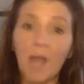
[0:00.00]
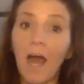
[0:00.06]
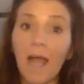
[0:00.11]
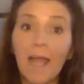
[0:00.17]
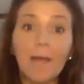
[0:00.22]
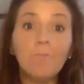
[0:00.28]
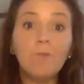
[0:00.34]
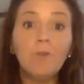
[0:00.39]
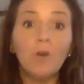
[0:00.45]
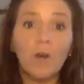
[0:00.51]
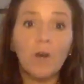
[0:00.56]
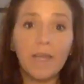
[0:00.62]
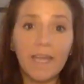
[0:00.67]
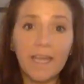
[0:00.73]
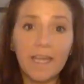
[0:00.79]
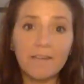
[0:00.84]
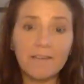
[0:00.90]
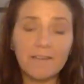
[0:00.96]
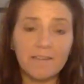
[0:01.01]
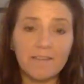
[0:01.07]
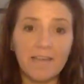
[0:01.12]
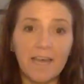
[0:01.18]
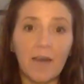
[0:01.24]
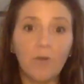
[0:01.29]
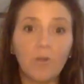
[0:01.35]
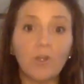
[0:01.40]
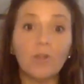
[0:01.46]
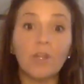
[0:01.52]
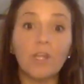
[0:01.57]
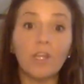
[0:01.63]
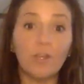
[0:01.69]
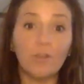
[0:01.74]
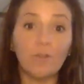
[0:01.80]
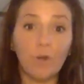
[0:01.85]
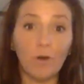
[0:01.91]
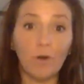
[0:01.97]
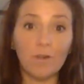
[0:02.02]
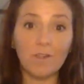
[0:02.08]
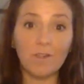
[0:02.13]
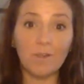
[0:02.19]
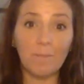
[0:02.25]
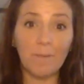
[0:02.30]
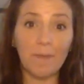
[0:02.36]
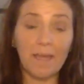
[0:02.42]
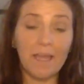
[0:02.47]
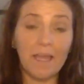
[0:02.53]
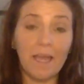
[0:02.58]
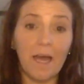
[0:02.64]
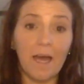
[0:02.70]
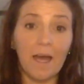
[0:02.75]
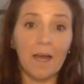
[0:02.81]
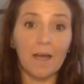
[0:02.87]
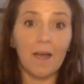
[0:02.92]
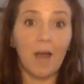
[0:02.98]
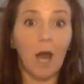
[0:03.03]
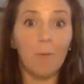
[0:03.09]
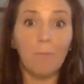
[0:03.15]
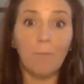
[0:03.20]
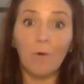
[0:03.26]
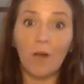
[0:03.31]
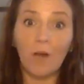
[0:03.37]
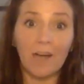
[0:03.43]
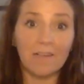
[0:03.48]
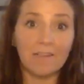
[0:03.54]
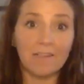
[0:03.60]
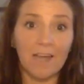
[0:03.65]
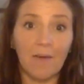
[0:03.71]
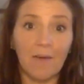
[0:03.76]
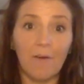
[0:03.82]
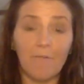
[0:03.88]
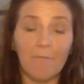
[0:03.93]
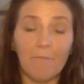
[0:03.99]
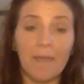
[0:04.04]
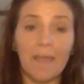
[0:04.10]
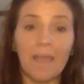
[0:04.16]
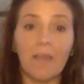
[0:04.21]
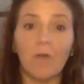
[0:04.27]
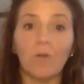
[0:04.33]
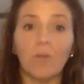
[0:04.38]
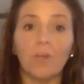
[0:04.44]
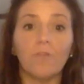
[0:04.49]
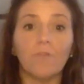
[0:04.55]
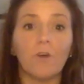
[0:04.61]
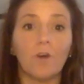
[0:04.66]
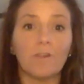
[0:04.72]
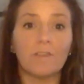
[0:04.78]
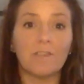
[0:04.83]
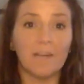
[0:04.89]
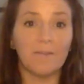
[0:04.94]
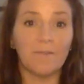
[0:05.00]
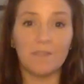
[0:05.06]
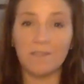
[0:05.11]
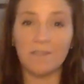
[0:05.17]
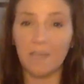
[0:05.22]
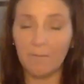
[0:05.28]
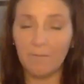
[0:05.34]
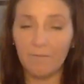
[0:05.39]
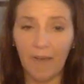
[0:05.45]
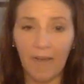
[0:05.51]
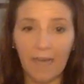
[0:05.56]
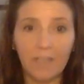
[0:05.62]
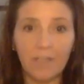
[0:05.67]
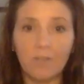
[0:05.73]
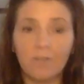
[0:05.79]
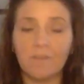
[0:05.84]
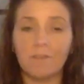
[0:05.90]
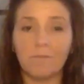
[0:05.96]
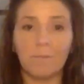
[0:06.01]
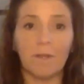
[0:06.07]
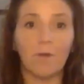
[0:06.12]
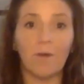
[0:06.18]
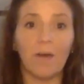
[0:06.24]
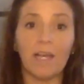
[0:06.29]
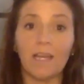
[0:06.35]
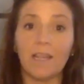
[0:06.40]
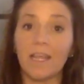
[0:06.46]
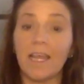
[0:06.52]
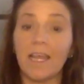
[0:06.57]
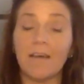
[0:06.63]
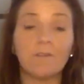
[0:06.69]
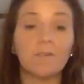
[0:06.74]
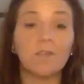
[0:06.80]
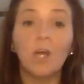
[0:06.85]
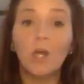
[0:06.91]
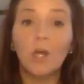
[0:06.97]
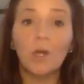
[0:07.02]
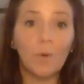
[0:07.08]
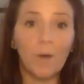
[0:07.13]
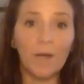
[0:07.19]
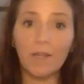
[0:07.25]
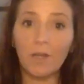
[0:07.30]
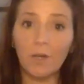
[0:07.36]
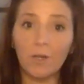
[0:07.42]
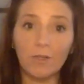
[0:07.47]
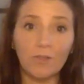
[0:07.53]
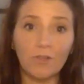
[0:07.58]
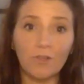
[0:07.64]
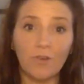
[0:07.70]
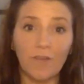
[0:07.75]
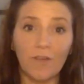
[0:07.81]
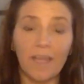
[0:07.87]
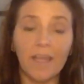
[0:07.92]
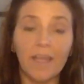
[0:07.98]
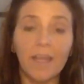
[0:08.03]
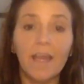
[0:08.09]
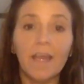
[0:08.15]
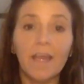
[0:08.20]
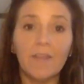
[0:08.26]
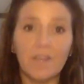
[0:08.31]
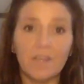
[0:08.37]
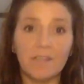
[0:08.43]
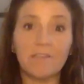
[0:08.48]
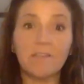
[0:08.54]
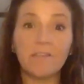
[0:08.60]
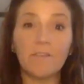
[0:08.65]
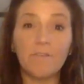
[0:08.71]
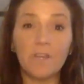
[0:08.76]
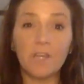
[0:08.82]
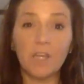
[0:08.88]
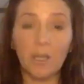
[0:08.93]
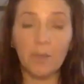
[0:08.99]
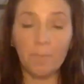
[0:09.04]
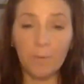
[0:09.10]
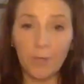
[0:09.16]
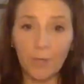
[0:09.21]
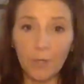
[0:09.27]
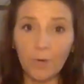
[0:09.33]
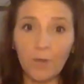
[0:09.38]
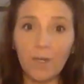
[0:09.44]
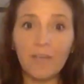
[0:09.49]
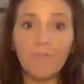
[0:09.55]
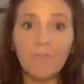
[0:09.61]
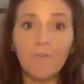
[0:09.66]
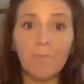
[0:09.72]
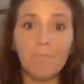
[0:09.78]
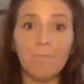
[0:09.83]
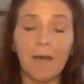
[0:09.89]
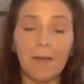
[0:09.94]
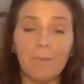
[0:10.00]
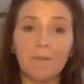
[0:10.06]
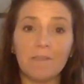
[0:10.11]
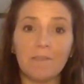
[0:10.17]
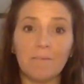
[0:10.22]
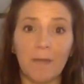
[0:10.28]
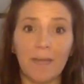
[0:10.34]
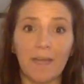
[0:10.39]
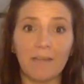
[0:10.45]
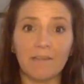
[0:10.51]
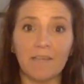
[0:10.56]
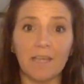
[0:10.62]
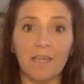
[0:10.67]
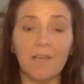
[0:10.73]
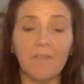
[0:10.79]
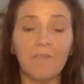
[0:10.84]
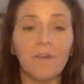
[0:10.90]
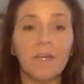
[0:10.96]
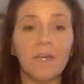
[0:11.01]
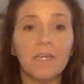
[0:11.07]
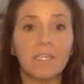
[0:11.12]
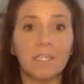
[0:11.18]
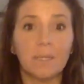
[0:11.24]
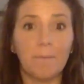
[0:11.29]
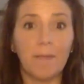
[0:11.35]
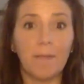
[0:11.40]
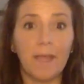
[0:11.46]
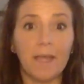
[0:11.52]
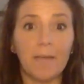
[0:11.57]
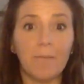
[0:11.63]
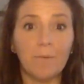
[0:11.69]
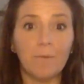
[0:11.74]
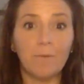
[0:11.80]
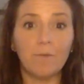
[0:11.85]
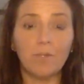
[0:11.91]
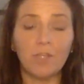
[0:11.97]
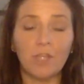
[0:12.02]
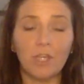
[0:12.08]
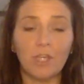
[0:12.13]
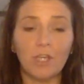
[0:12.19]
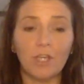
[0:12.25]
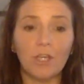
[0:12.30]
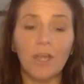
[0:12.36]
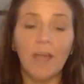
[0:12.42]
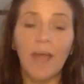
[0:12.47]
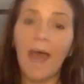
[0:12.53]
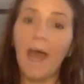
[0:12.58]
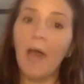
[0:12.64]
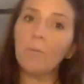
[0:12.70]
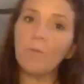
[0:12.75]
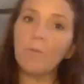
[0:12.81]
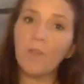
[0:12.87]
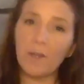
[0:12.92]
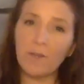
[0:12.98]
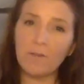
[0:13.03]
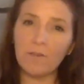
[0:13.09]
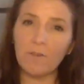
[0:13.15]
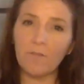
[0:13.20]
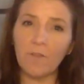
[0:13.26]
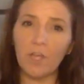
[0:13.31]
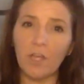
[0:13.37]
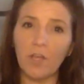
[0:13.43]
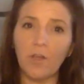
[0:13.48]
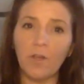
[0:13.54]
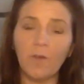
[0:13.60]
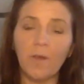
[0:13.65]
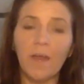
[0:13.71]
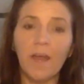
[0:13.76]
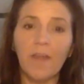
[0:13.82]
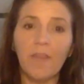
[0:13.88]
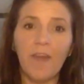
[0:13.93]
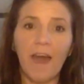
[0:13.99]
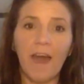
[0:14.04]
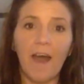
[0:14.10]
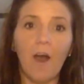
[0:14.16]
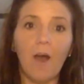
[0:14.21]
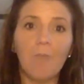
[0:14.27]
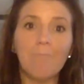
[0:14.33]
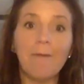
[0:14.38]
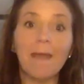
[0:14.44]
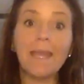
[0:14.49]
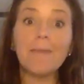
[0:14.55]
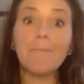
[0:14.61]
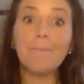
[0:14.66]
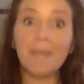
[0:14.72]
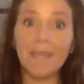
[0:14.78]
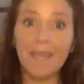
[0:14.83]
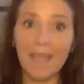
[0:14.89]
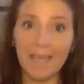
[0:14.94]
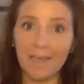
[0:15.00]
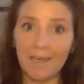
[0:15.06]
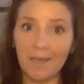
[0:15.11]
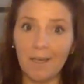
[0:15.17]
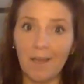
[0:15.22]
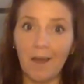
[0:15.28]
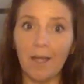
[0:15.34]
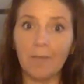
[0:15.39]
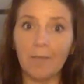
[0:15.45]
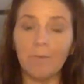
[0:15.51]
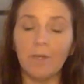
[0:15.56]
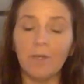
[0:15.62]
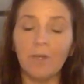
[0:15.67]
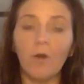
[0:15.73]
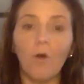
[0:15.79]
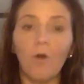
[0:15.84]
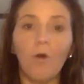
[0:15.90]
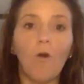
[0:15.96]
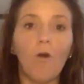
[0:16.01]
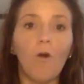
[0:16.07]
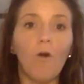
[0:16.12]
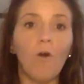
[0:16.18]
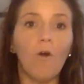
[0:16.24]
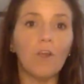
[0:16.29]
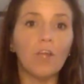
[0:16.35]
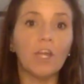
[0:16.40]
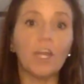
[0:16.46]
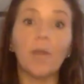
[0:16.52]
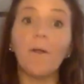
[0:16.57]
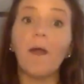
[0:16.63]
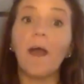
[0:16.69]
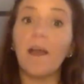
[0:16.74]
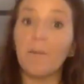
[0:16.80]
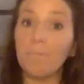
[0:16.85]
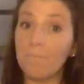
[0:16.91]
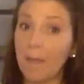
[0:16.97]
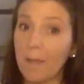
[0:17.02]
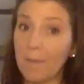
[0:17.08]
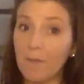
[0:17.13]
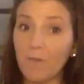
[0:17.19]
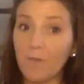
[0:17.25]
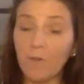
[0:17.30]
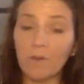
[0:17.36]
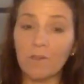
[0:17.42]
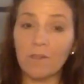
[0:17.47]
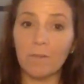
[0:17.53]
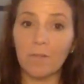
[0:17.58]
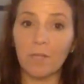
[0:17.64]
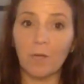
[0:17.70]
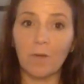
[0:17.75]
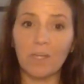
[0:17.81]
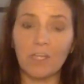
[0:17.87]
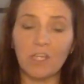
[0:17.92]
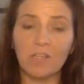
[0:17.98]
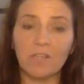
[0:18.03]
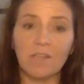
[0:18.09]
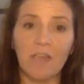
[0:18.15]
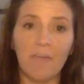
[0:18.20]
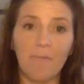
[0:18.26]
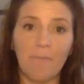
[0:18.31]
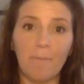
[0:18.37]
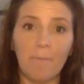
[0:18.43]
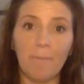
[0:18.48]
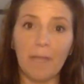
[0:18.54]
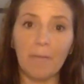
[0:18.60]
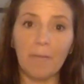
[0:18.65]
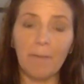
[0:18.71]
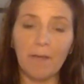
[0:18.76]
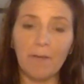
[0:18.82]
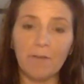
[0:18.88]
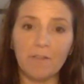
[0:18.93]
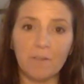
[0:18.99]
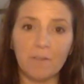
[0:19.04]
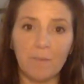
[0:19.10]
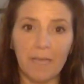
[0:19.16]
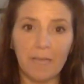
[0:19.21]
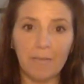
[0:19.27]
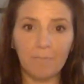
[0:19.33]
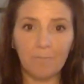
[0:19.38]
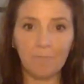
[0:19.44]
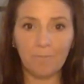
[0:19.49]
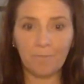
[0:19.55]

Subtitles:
I am not here to tell you that you've got to be a cardboard cutout of me, or you've got to have the same values as me or anything else. Quite the contrary. This is a video purely from my perspective to be able to help those of you that are maybe in alignment, or, you know, maybe you've got some of the questions that have been being posed to me.